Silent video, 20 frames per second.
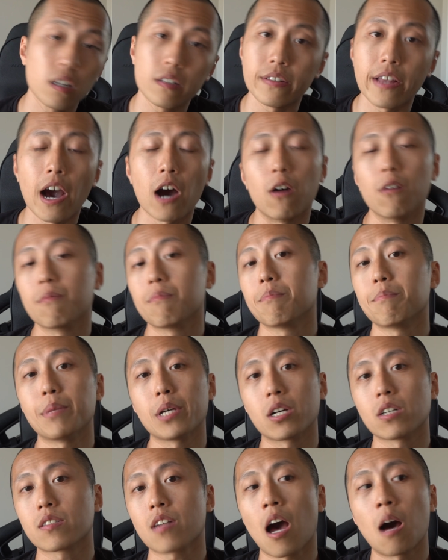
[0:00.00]
Now,
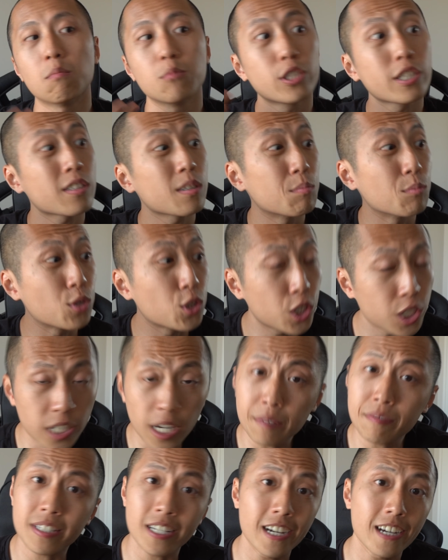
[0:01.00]
because I'm just some
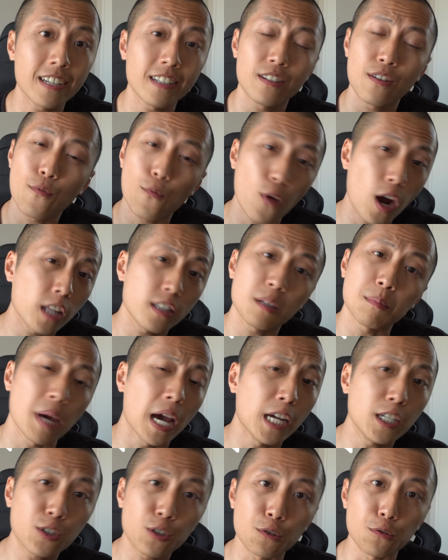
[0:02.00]
shaved head, random
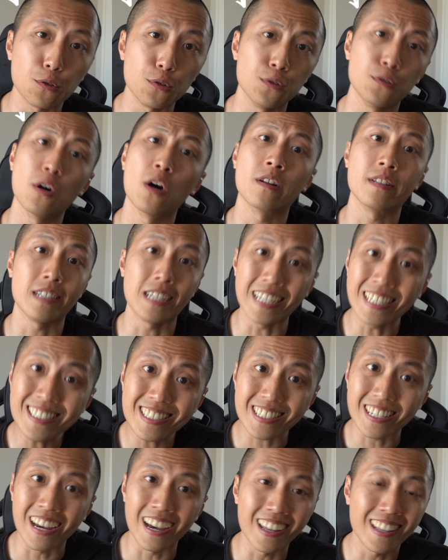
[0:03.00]
Asian dude on the
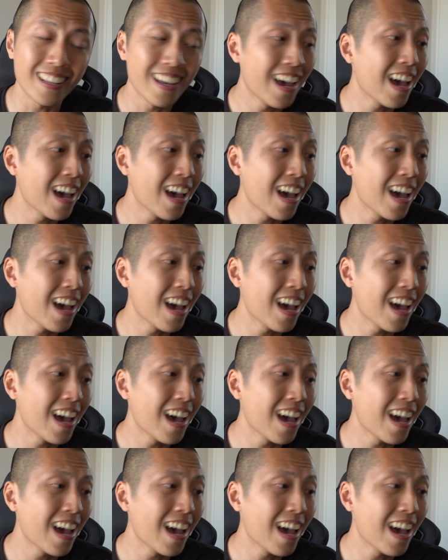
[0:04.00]
internet,